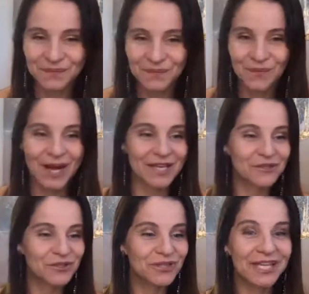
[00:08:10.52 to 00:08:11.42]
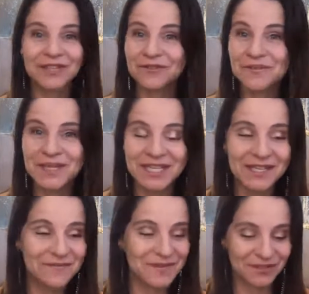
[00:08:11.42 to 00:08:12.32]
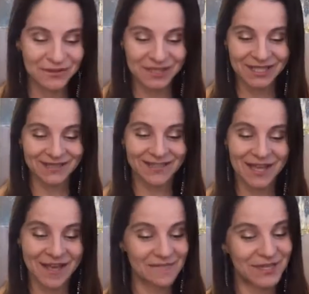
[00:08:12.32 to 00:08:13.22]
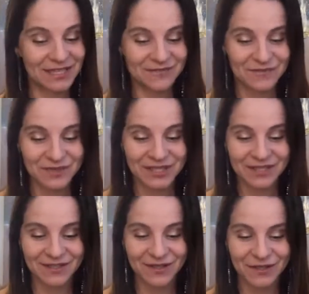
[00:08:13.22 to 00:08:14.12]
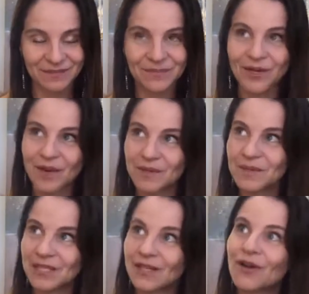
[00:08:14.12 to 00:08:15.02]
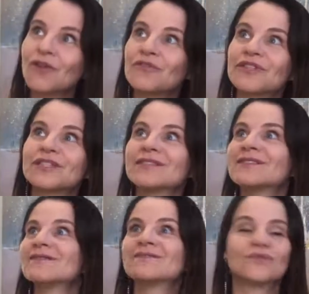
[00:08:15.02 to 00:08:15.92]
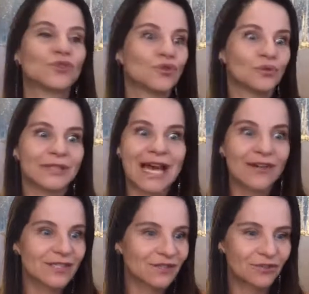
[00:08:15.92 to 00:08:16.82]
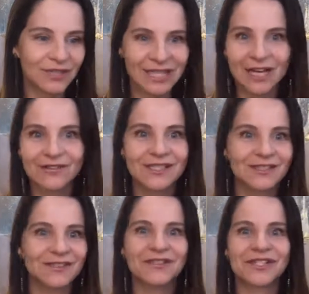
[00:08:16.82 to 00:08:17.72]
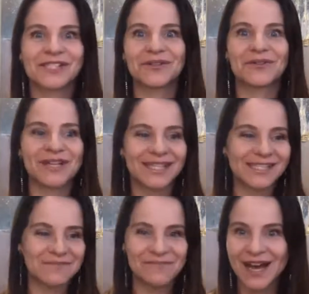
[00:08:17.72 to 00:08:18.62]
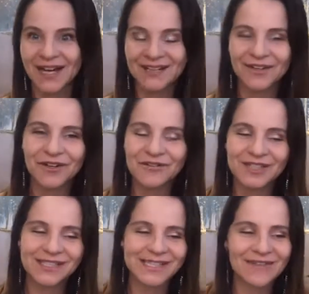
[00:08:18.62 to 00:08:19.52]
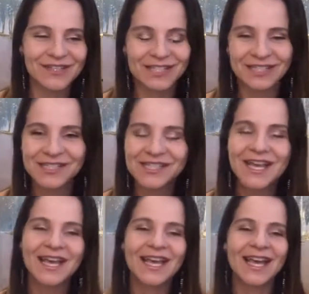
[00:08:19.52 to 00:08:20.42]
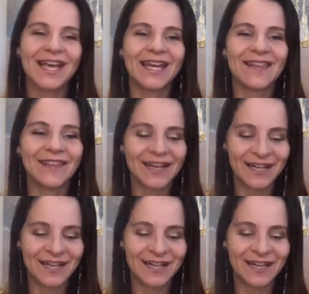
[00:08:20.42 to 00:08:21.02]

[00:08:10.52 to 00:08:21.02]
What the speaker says: why you should hear from me. I've been doing, I believe we did probably over 2,000, 3,000 crystal grids done over the 7 years. And